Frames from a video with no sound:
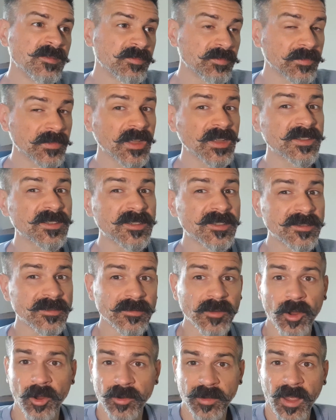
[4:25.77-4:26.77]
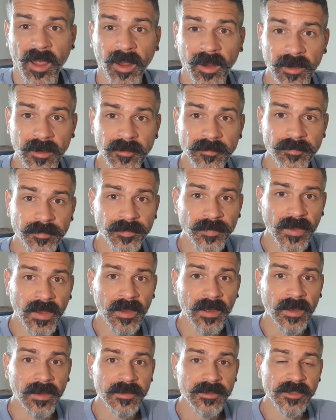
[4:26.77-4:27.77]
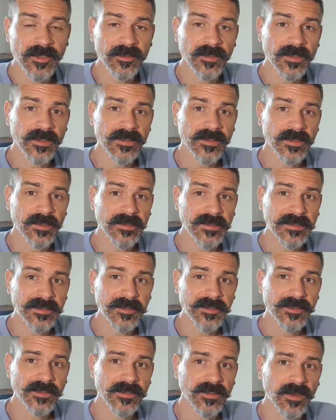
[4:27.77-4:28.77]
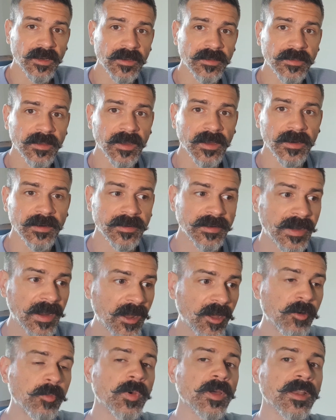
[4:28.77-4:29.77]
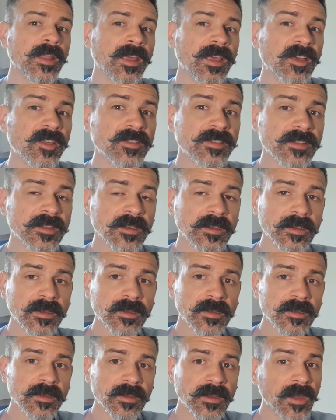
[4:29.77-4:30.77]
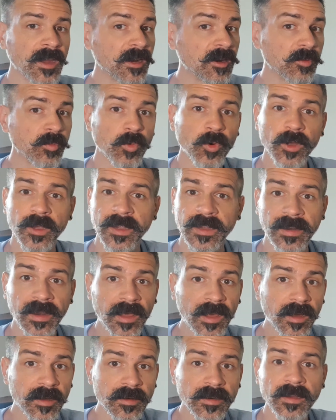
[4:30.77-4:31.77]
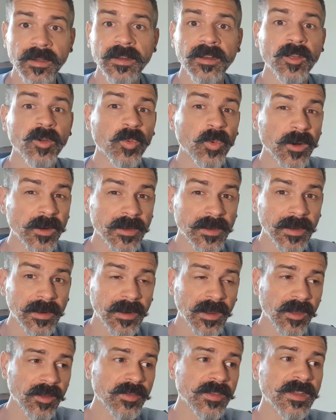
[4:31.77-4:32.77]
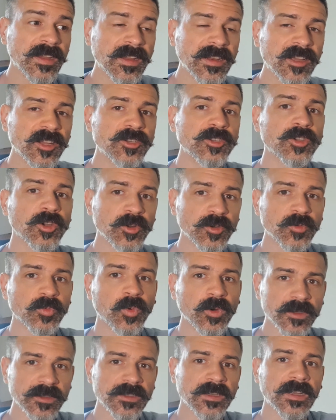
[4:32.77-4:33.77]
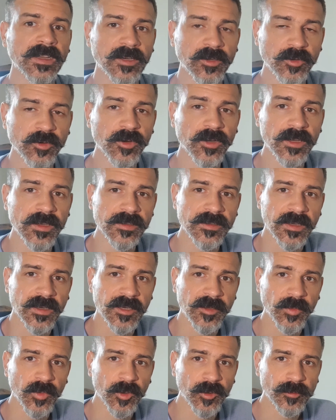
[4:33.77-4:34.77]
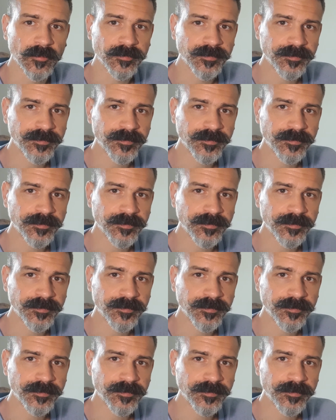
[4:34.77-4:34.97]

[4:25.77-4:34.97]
That's okay until I suddenly decide that now I'm on a health kick and I'm working out and I want to get healthy and I don't want to eat cookies anymore.